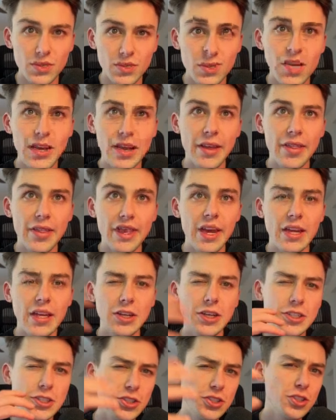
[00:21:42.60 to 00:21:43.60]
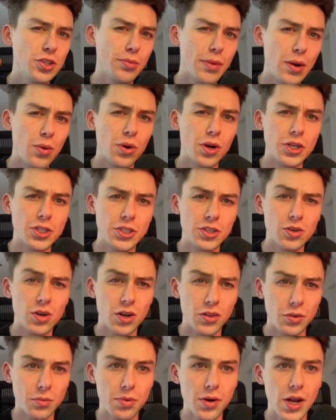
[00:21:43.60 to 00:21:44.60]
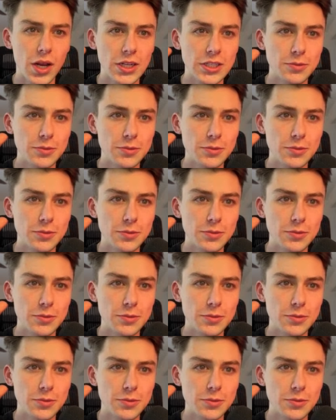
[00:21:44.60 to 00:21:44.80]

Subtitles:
And you still might want to show other products,